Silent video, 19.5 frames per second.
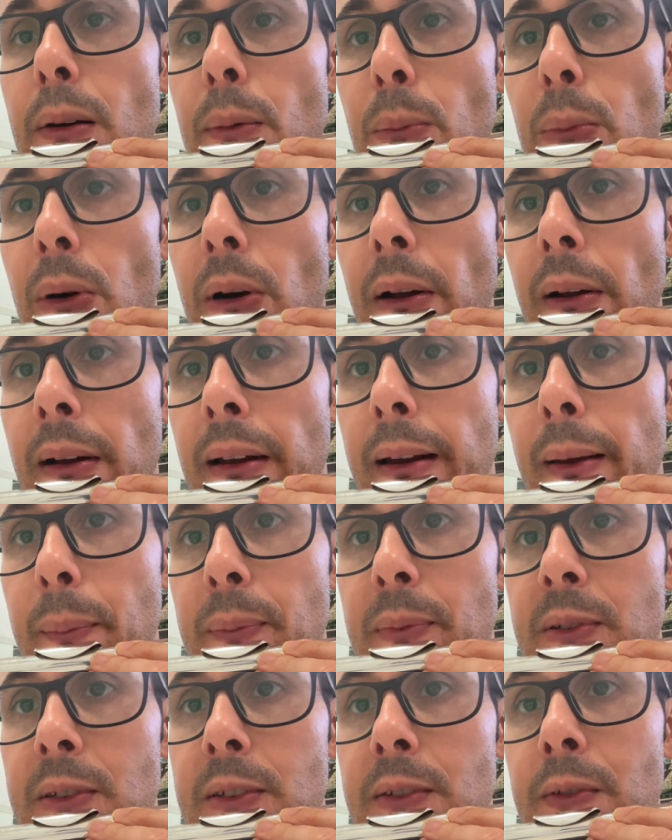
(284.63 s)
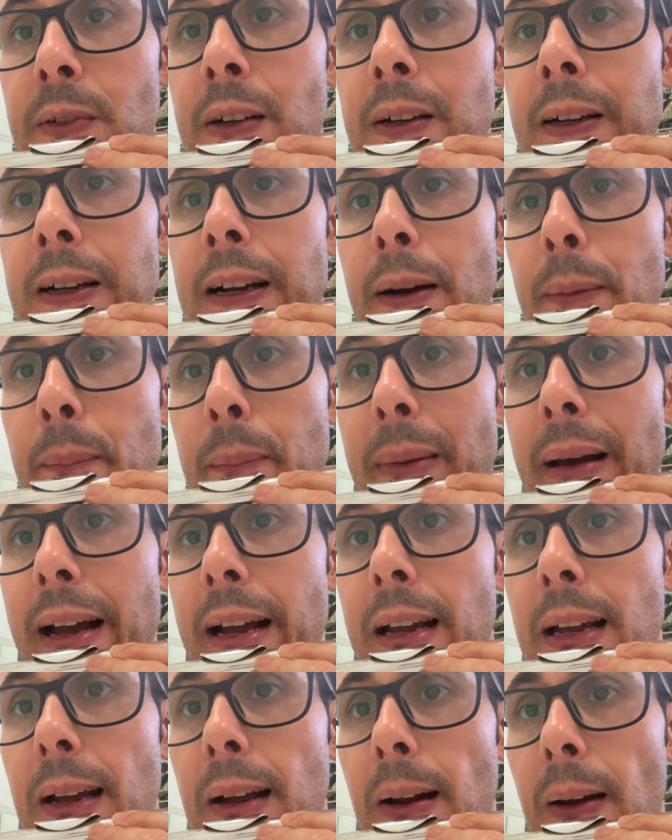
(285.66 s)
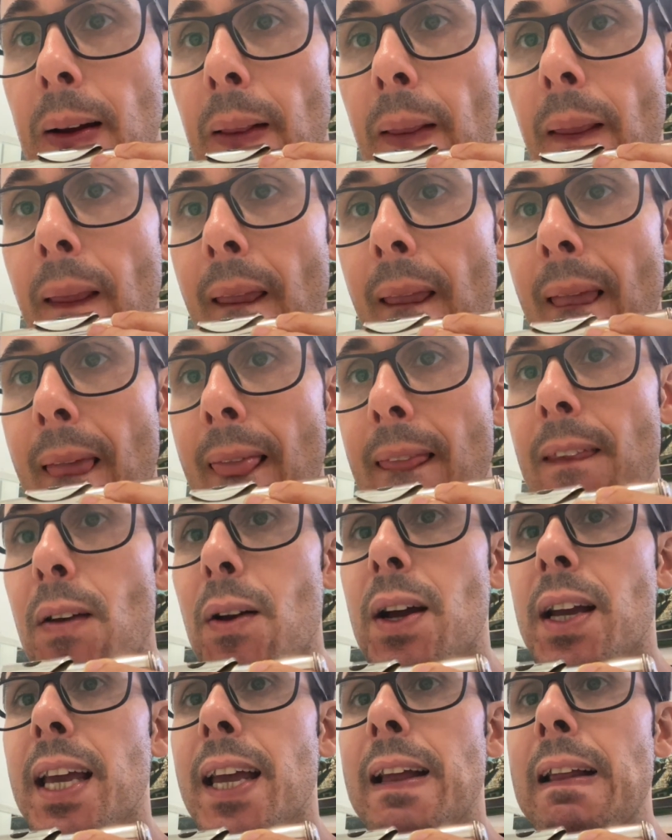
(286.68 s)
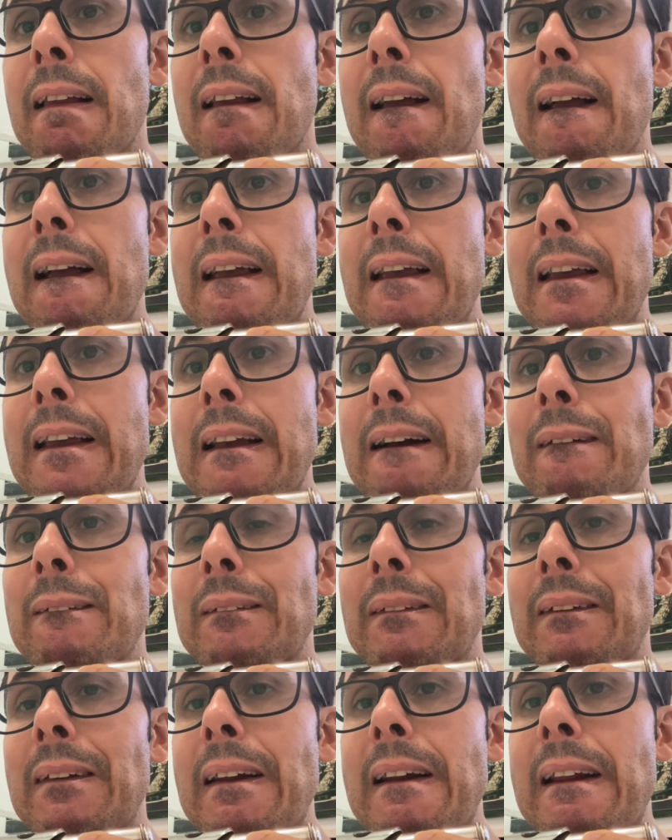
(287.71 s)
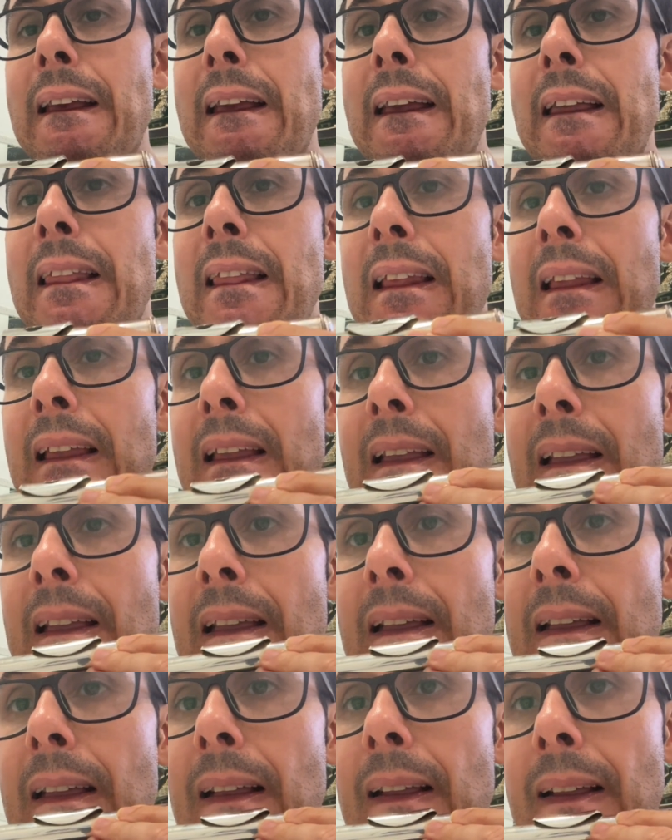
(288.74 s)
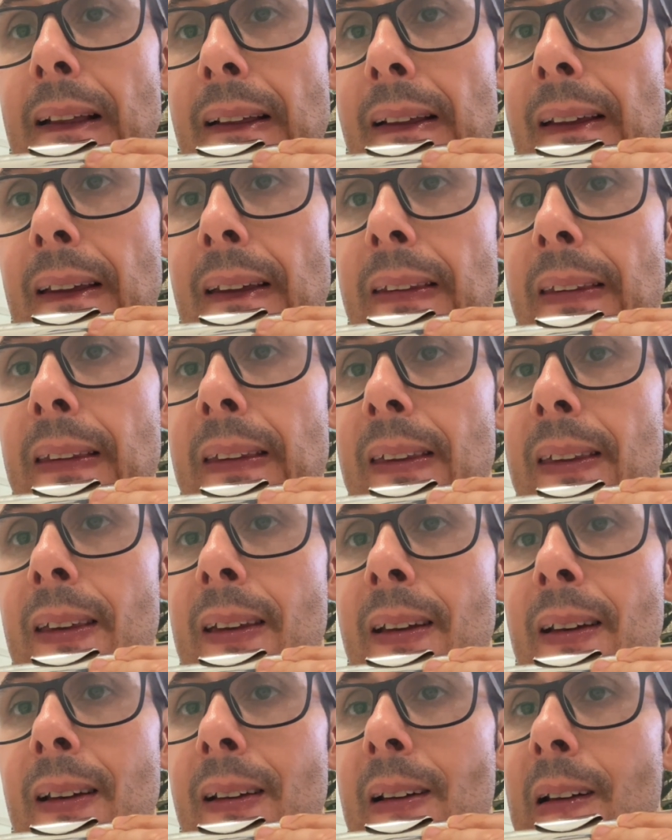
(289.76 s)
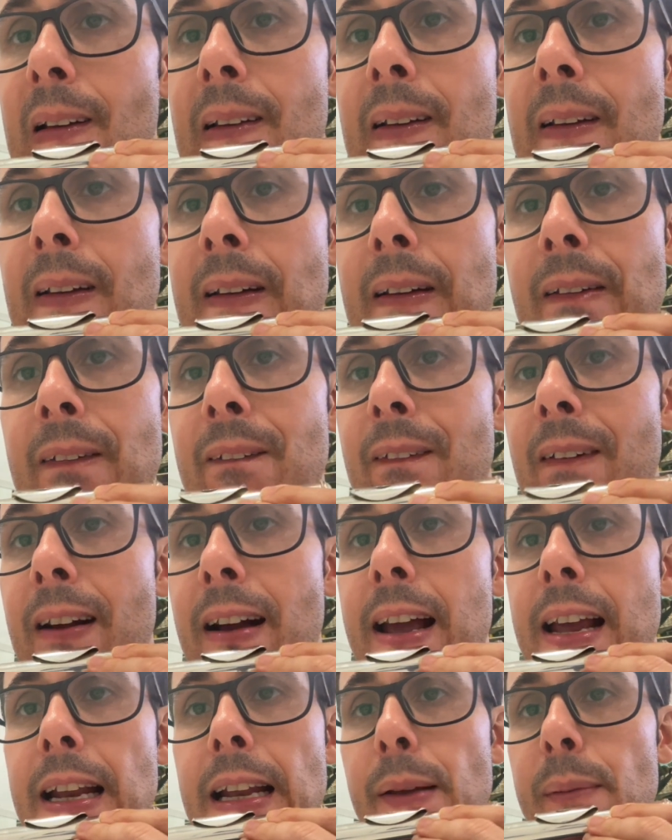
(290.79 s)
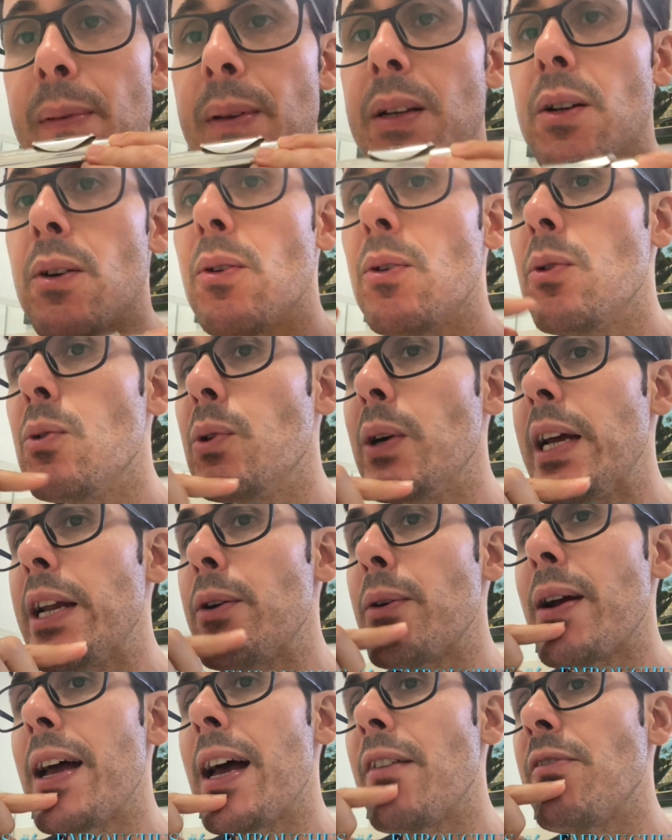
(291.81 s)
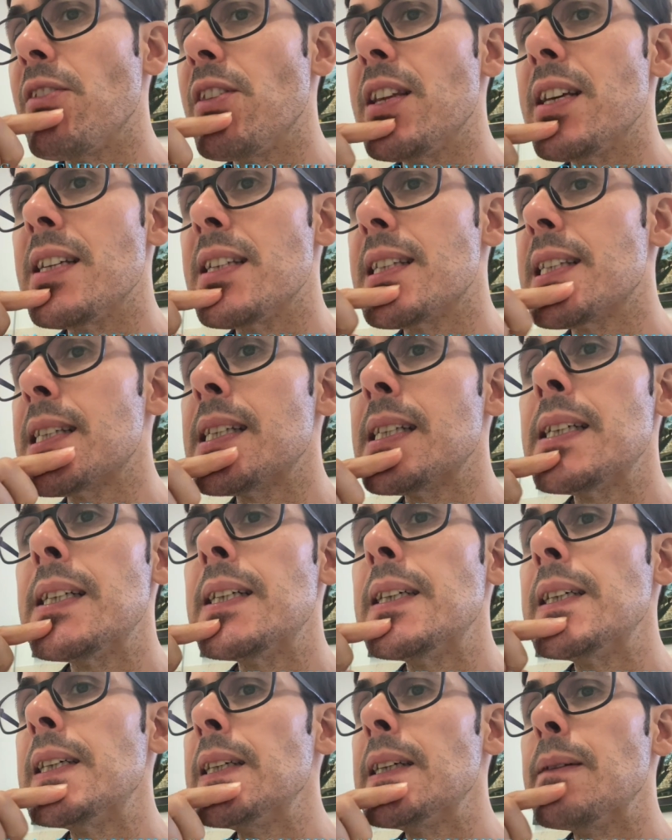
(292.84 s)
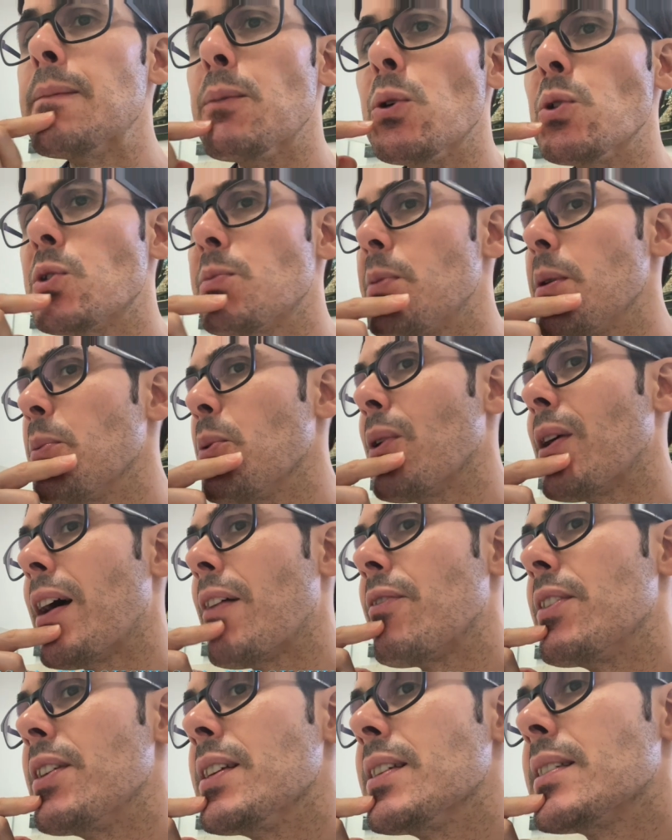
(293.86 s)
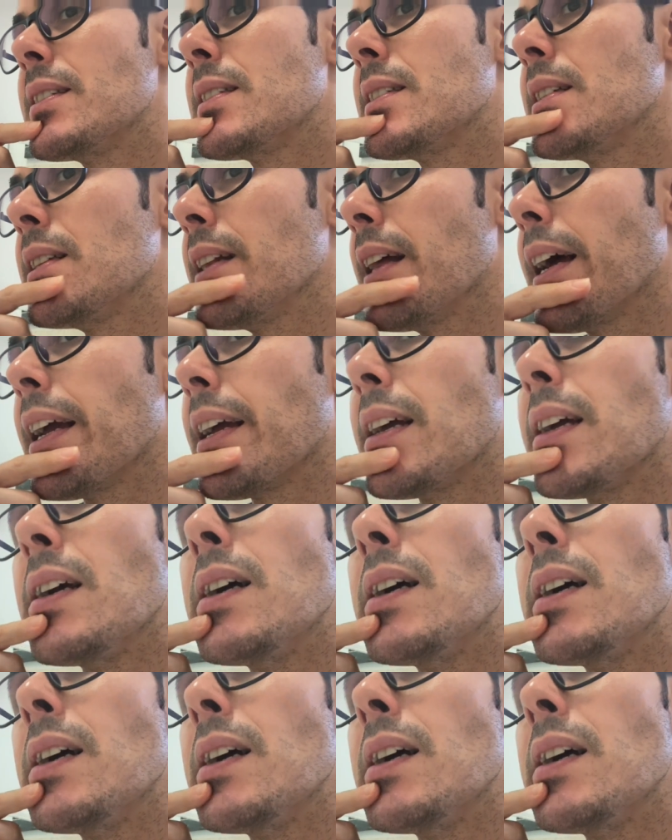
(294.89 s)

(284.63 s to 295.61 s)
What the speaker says: bottom lips come back. So again, you hold it in, place it here, right in the middle where you have this. Most people have this like